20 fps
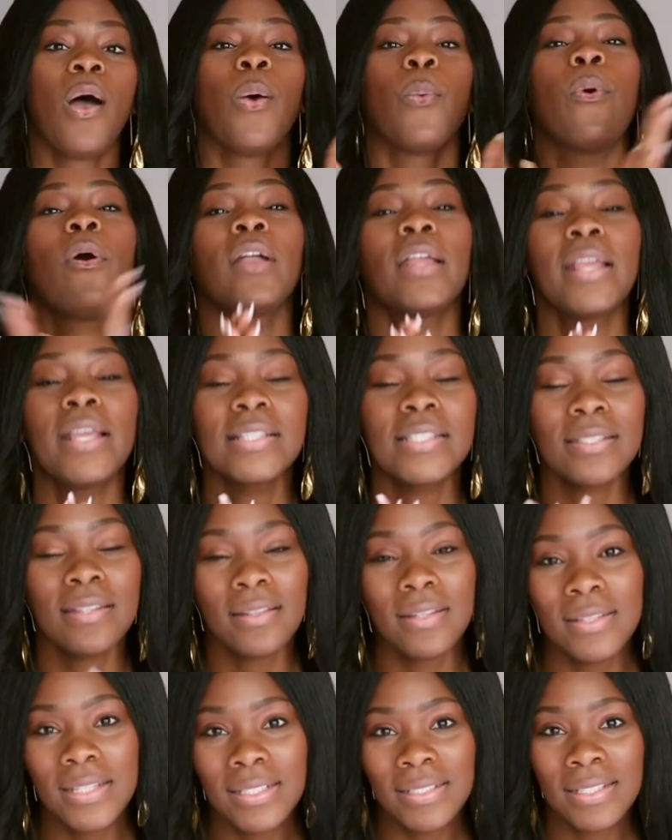walking is
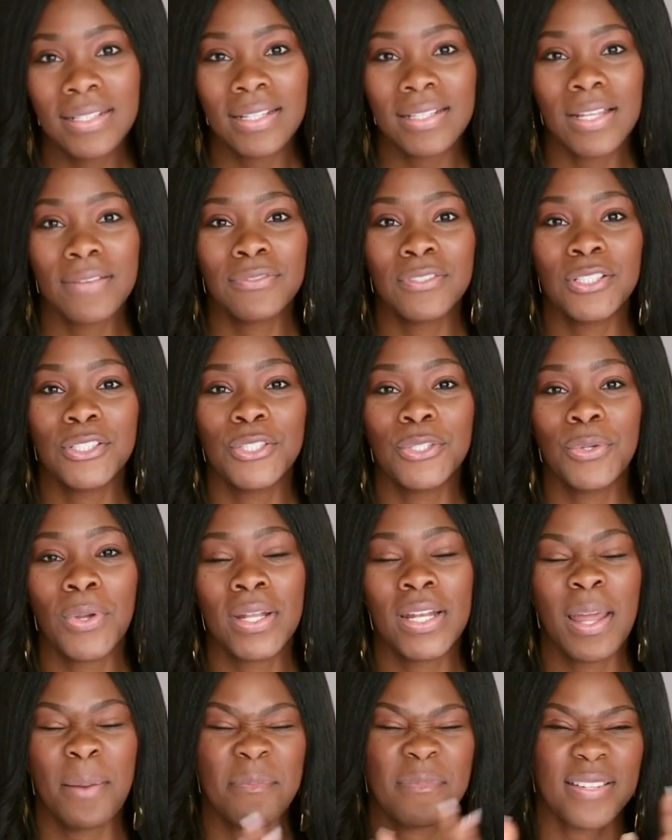another thing that I love to do
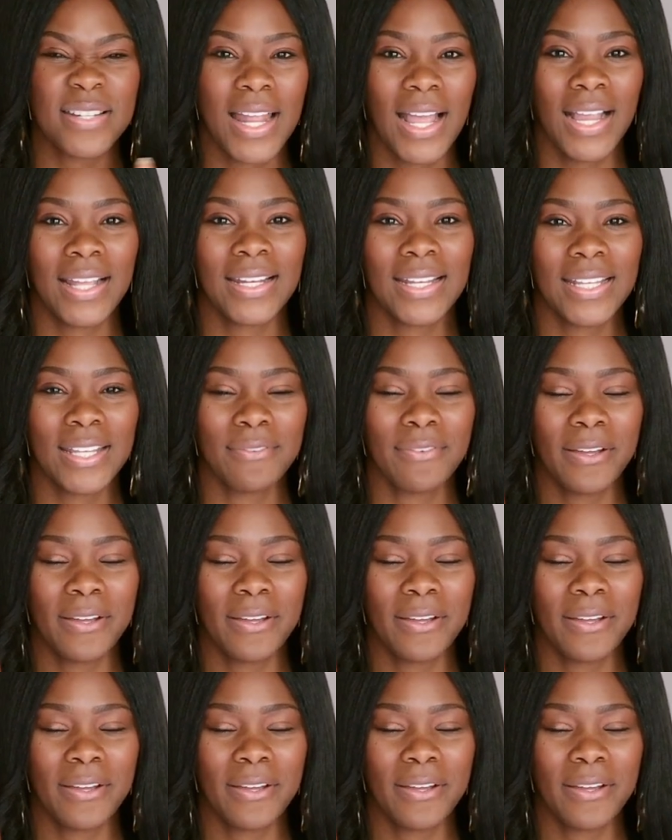and I'm not gonna give